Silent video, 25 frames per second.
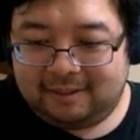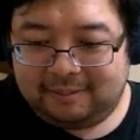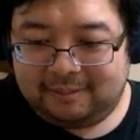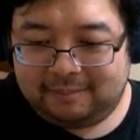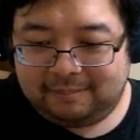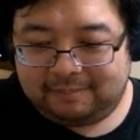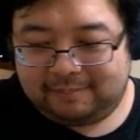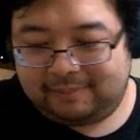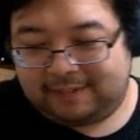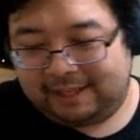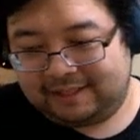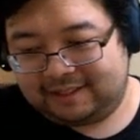
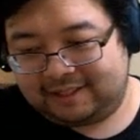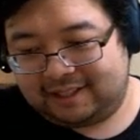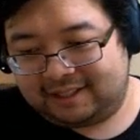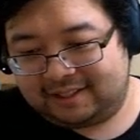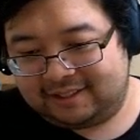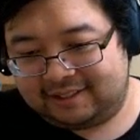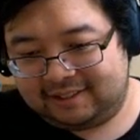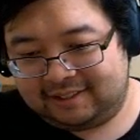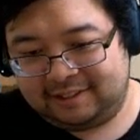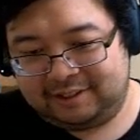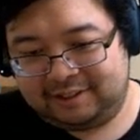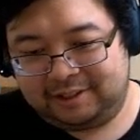as I
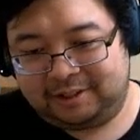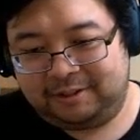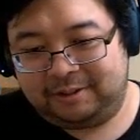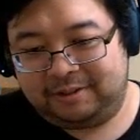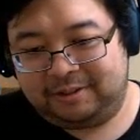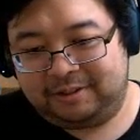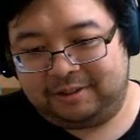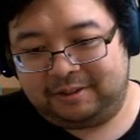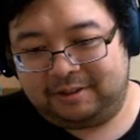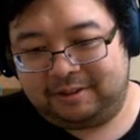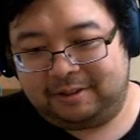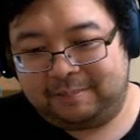showed
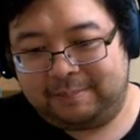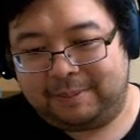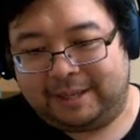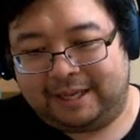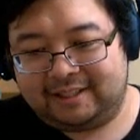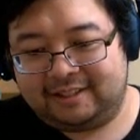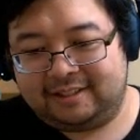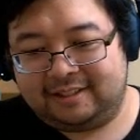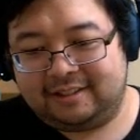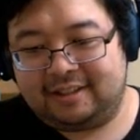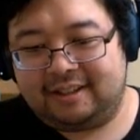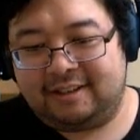you, the
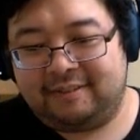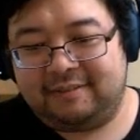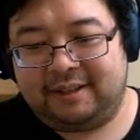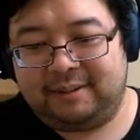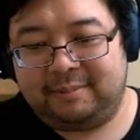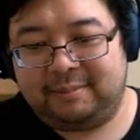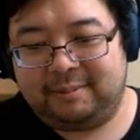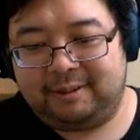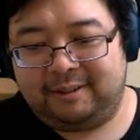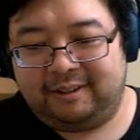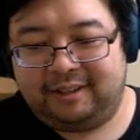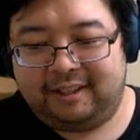badges are
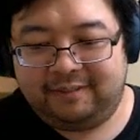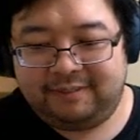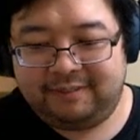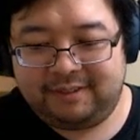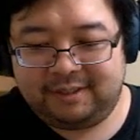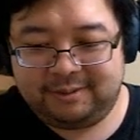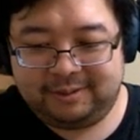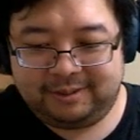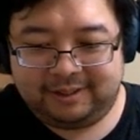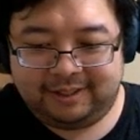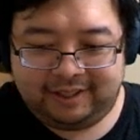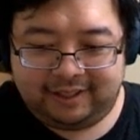available
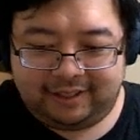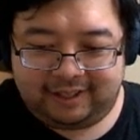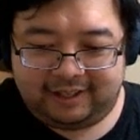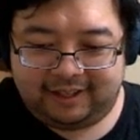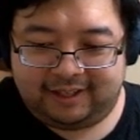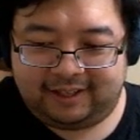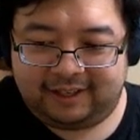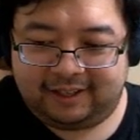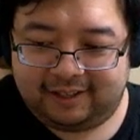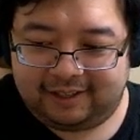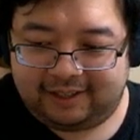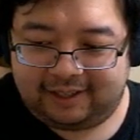individually
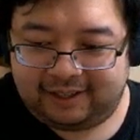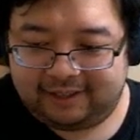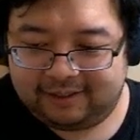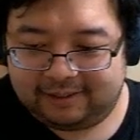and as a